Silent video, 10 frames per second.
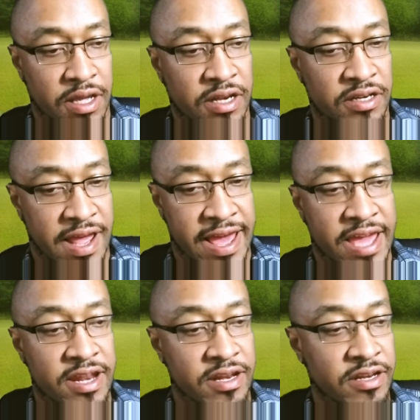
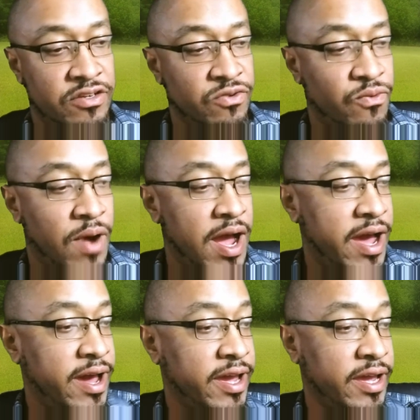tying it into
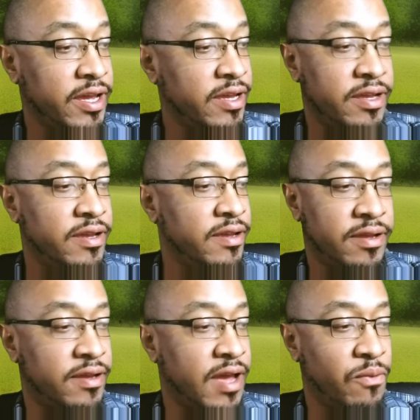why
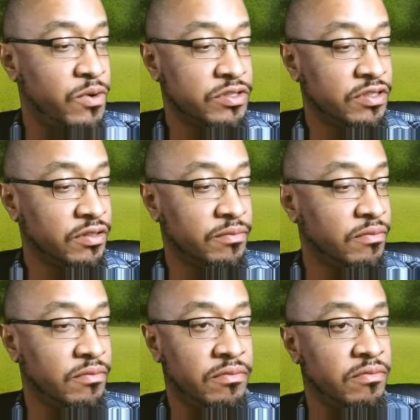I wasn't
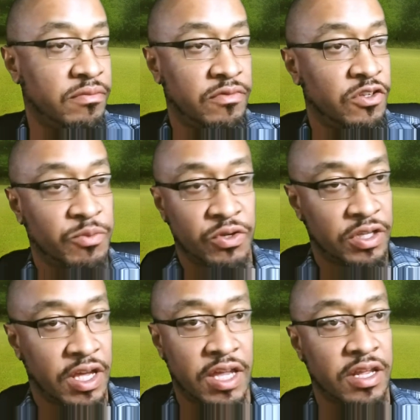
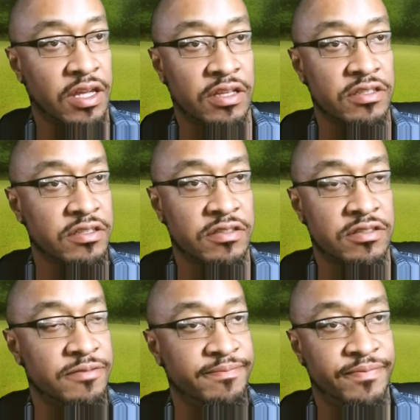communicating, and
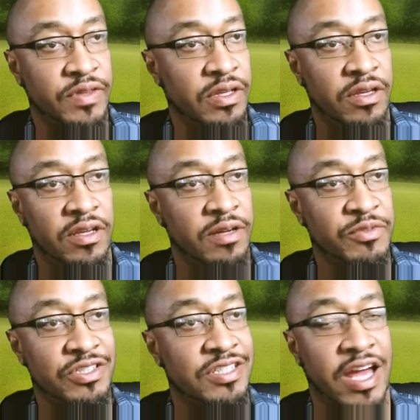just
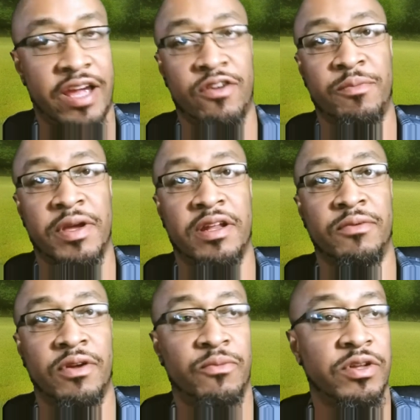tired, man. I
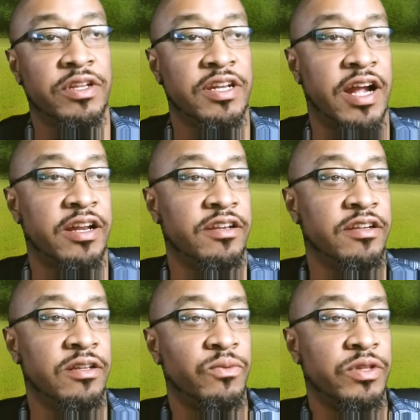mean, I'm really tired of
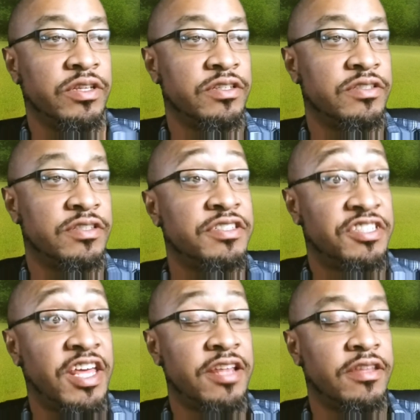dealing with this
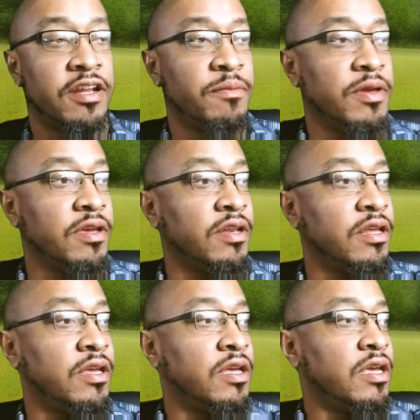state that I'm in.
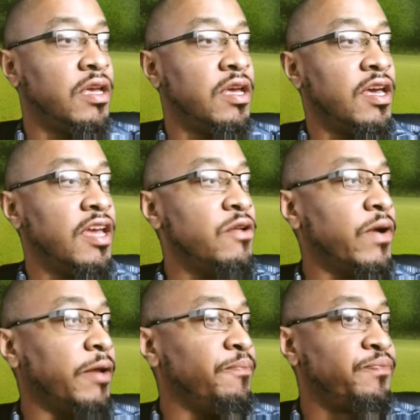
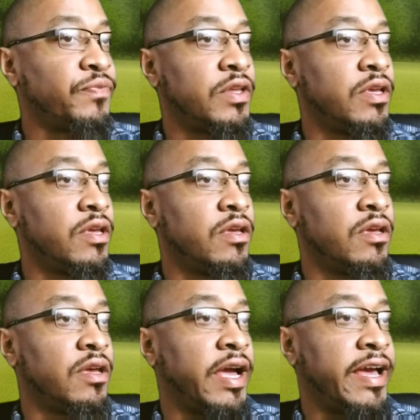Anyway,
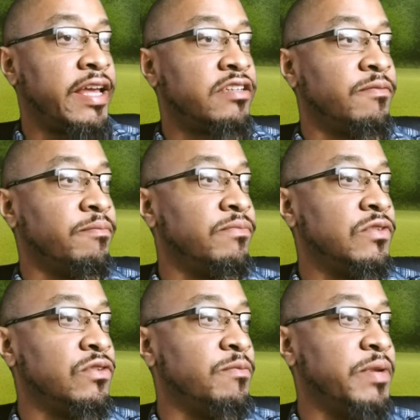I got
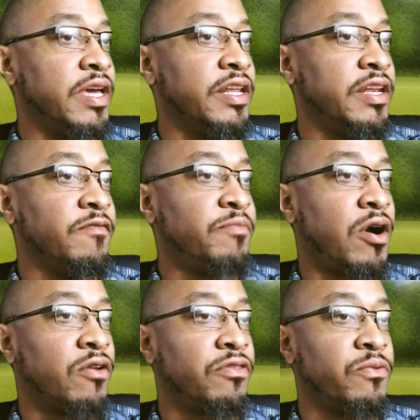to the beginning of
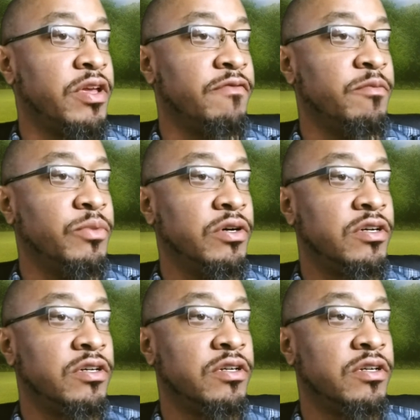part 3 of the book.